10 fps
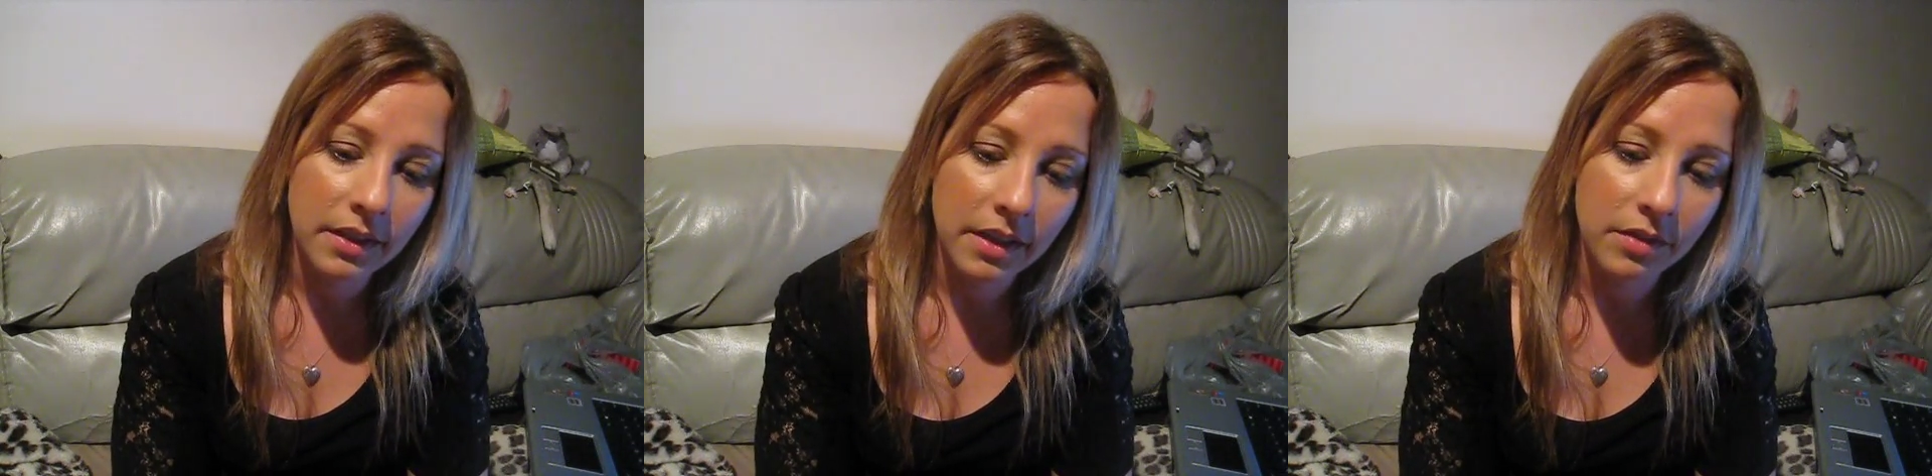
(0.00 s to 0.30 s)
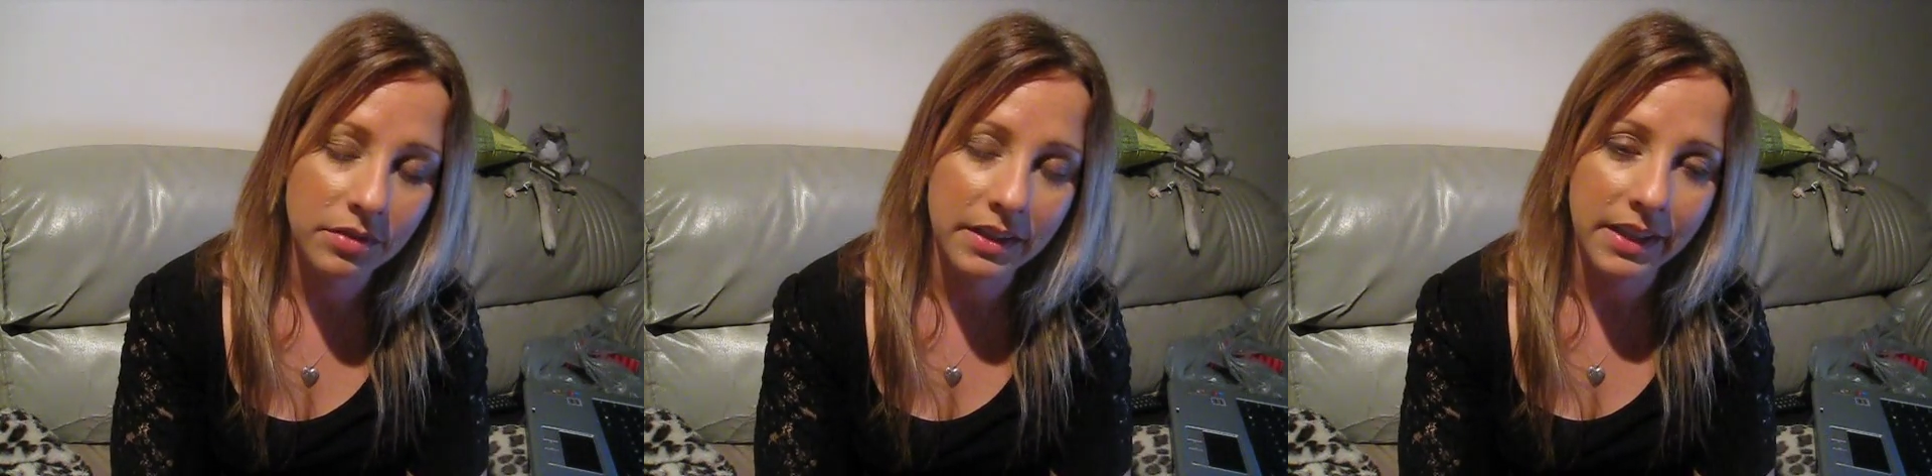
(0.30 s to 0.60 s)

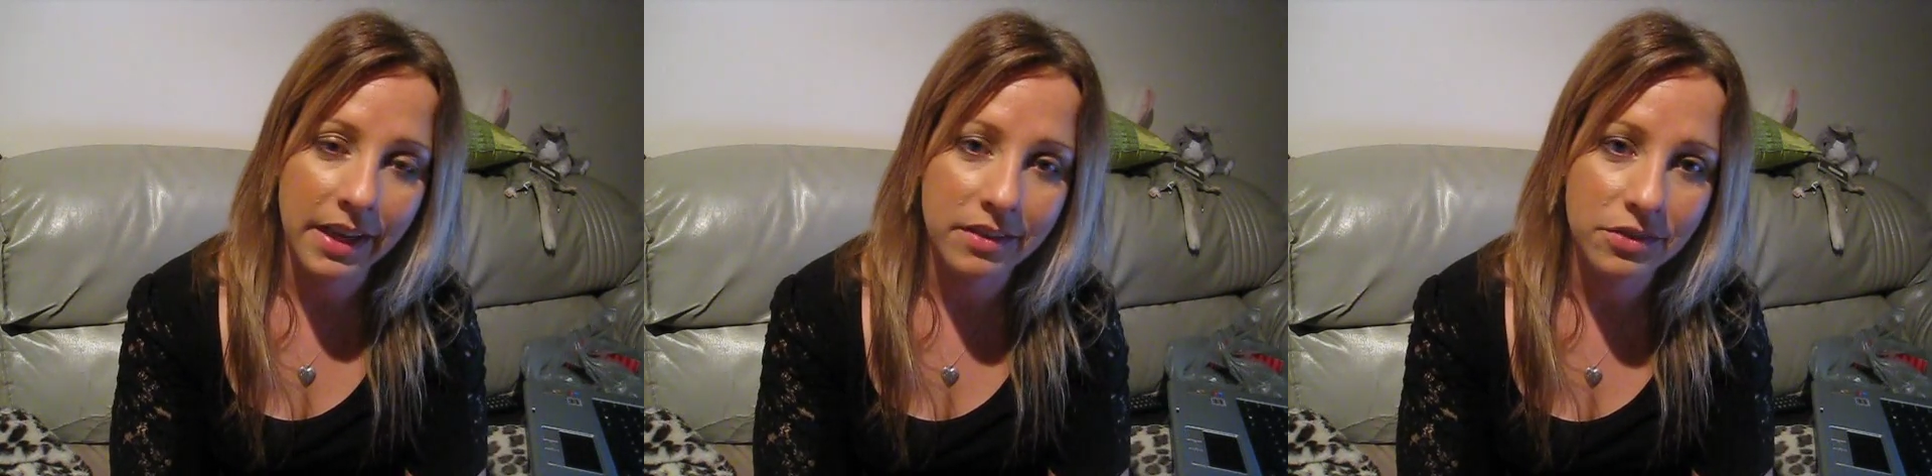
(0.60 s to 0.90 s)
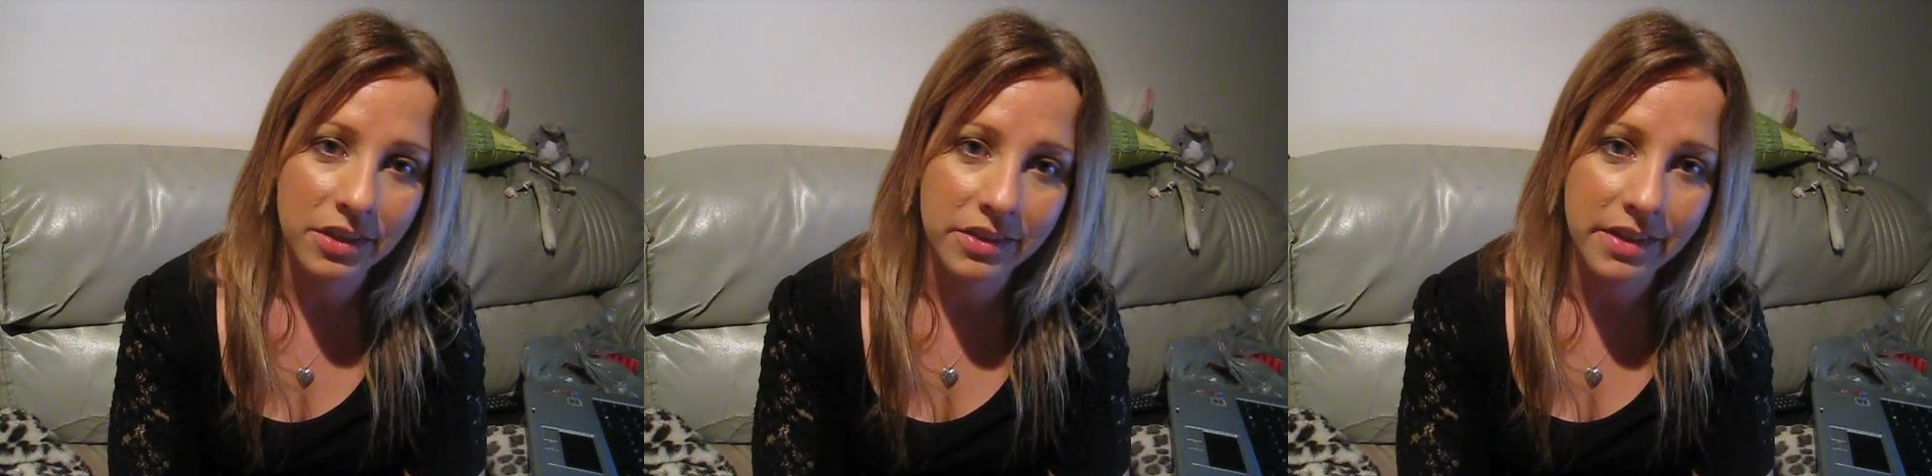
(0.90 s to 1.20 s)
have really
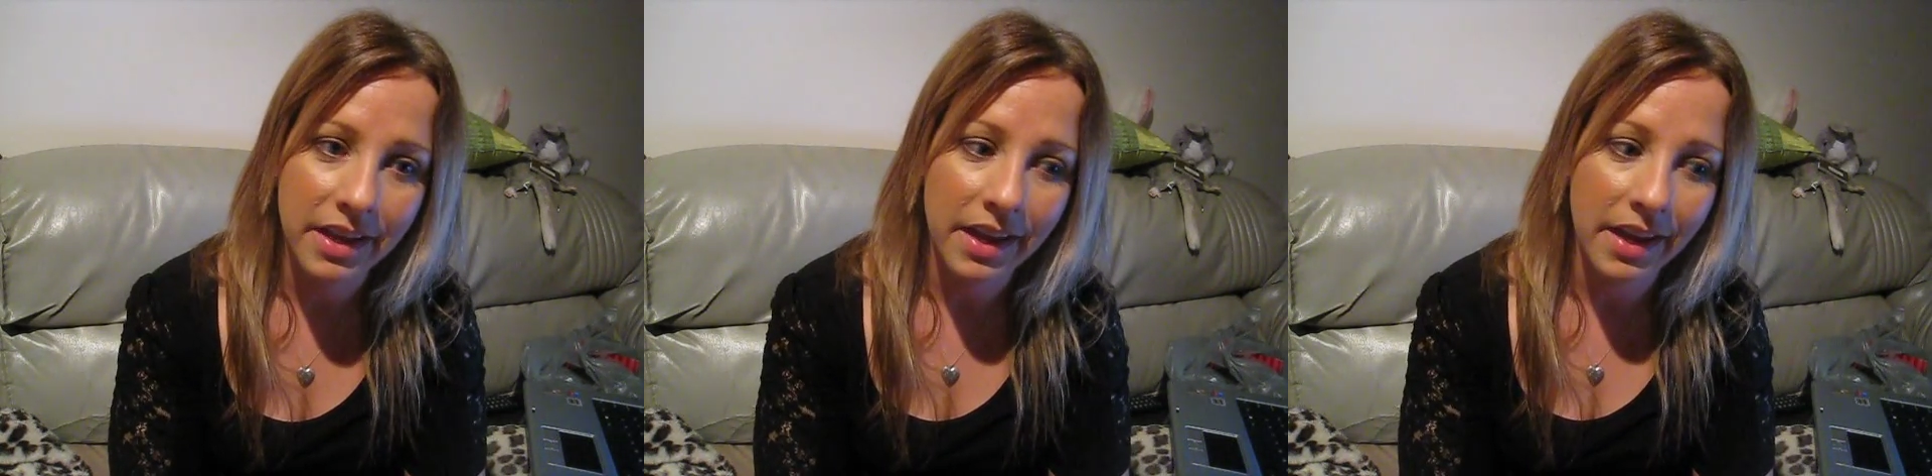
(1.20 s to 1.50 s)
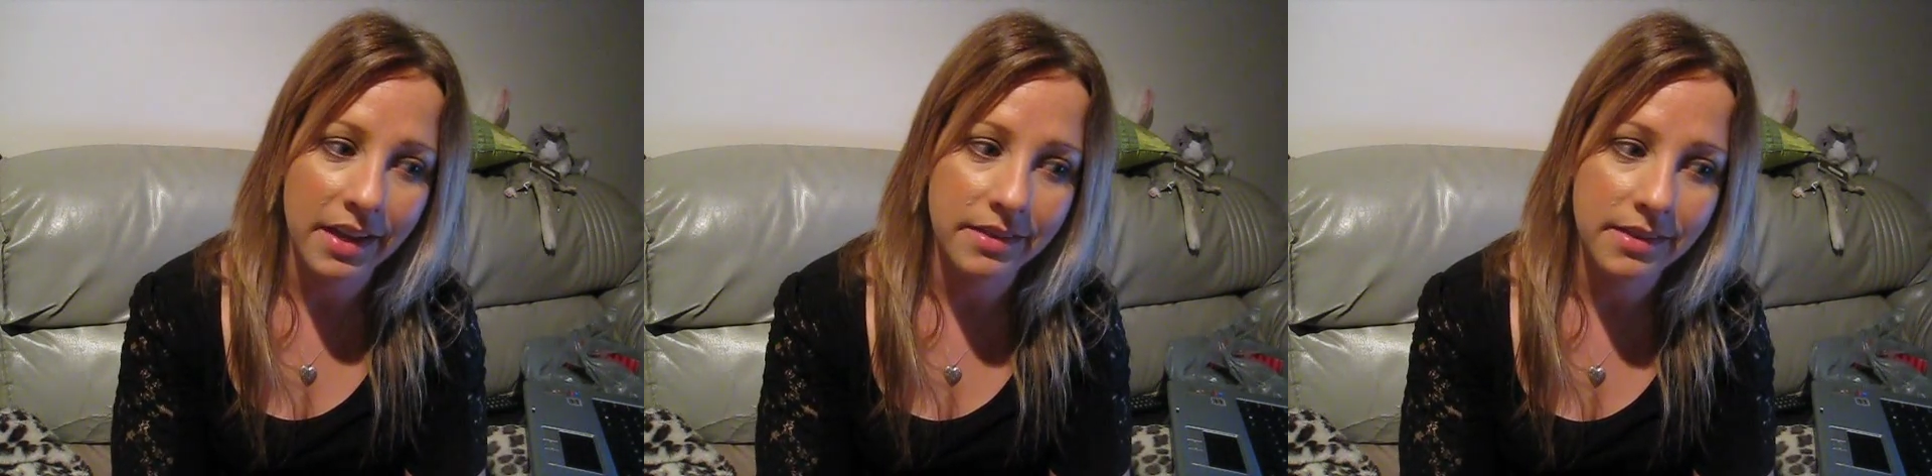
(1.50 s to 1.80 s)
outstretched their
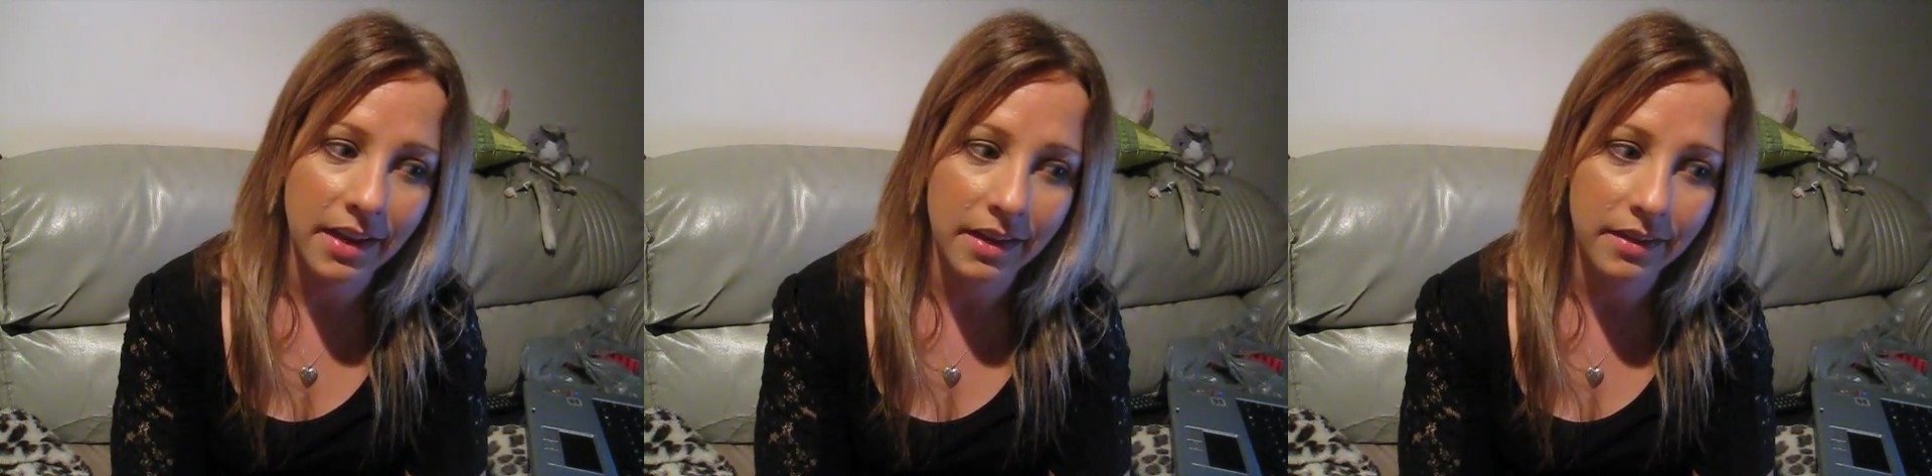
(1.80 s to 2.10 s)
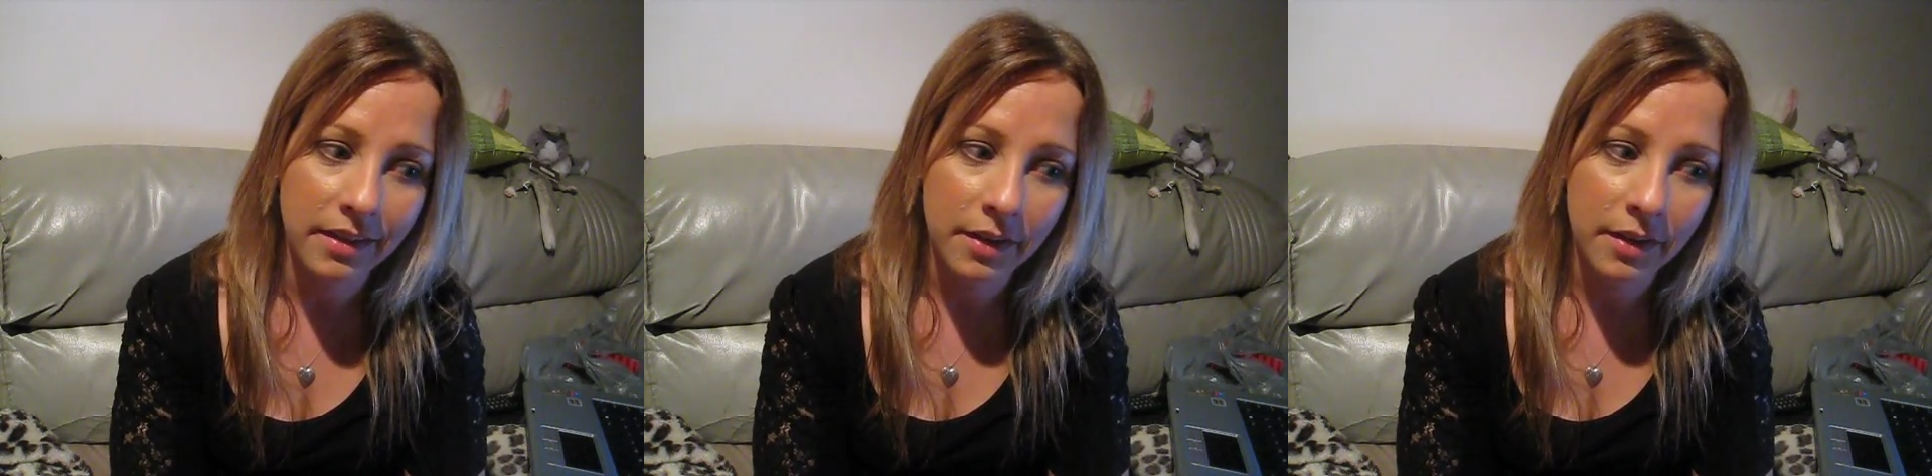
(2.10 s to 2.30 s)
hands, and